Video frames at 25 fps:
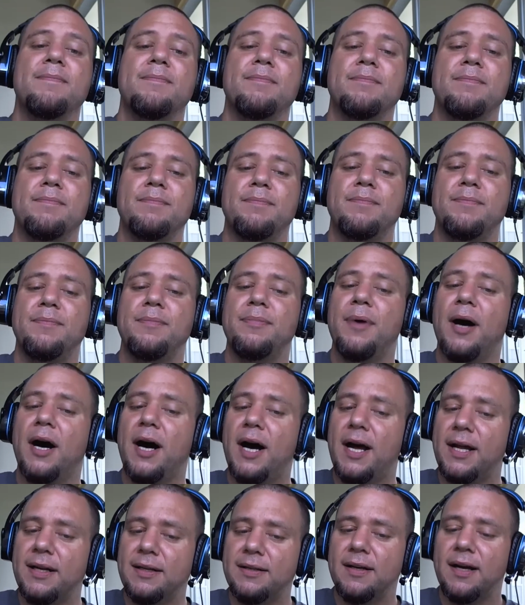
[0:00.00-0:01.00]

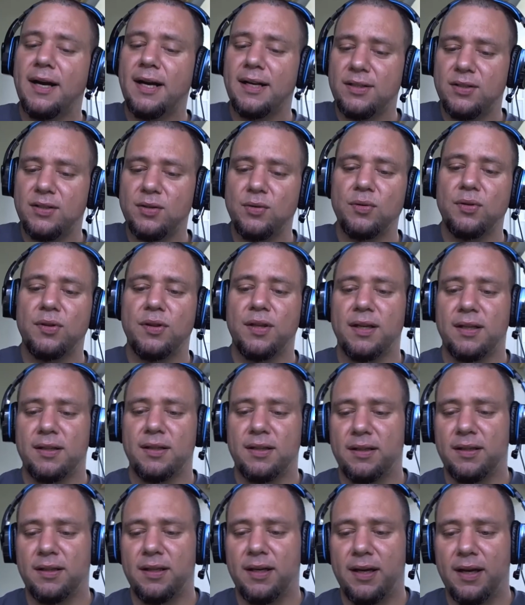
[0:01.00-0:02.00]
but I do think
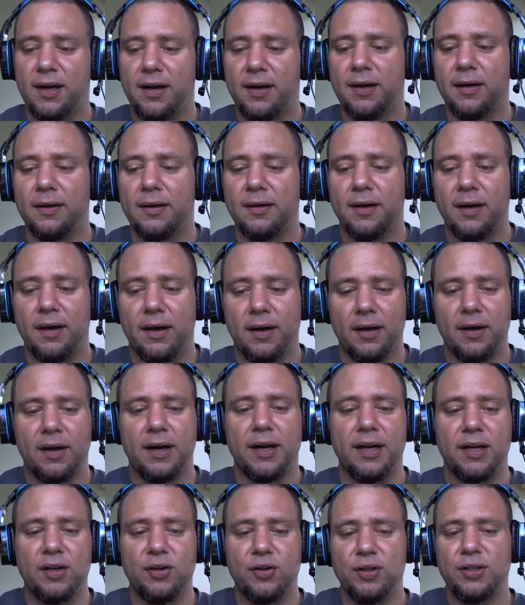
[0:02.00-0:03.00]
that they are are
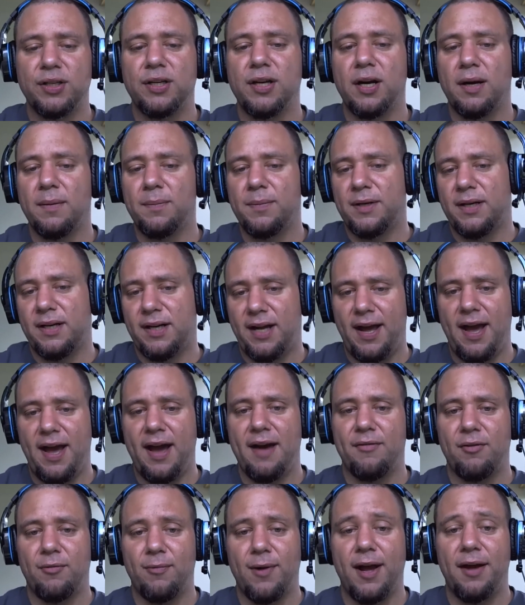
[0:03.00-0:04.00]
a good company to
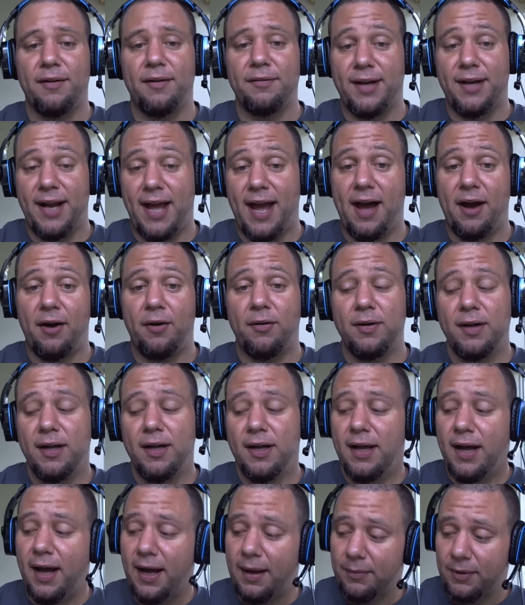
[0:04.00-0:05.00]
have around now.
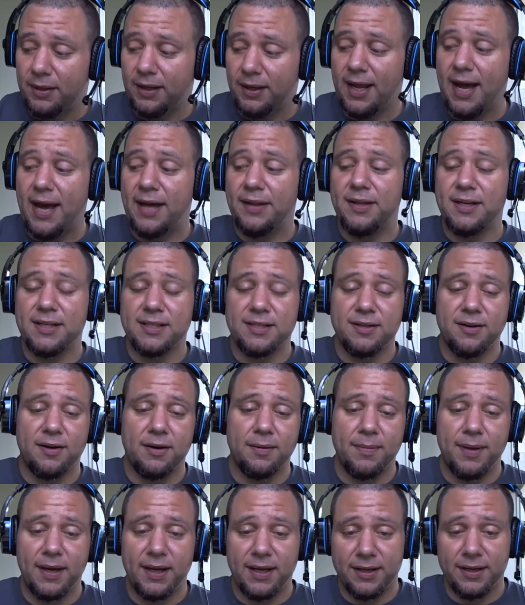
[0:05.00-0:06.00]
I'm glad they
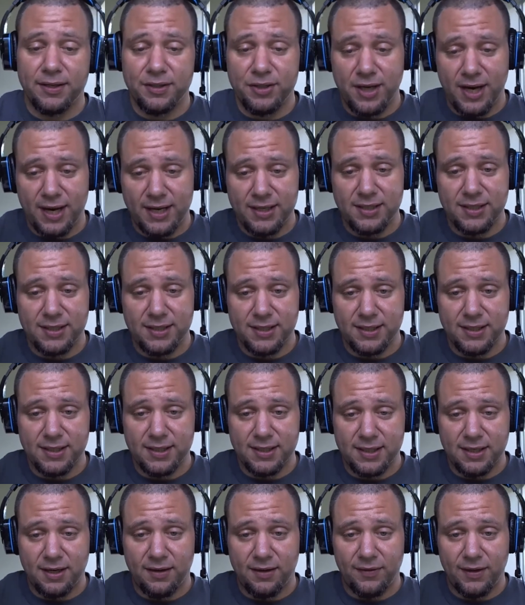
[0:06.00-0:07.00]
started making changes into
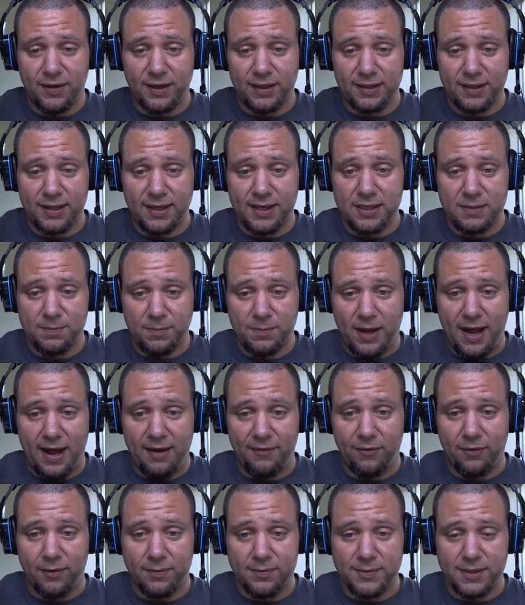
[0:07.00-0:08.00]
stuff like this,
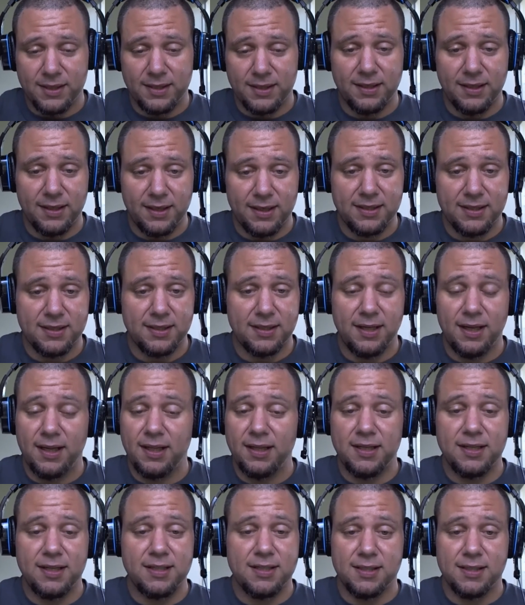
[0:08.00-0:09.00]
platforms into this, and,
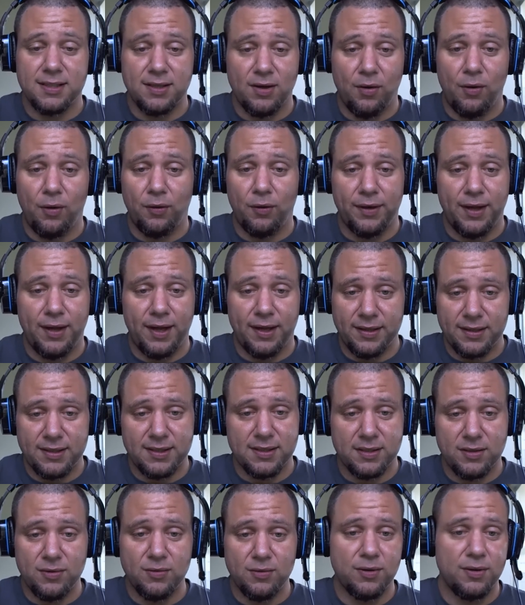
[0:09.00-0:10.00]
and this is old now. This
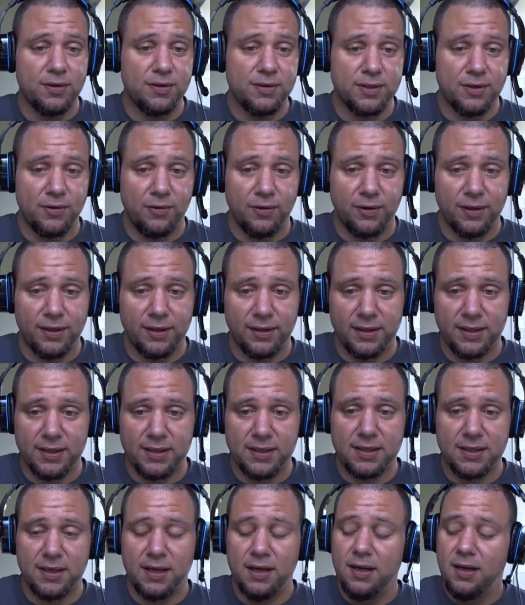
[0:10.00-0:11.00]
is two years old at
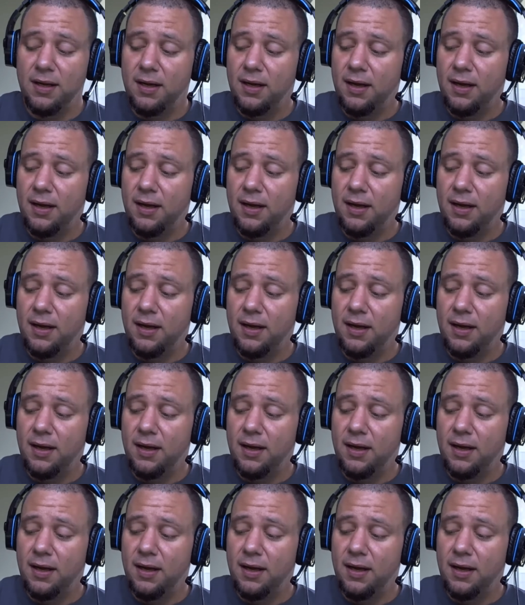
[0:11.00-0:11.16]
least,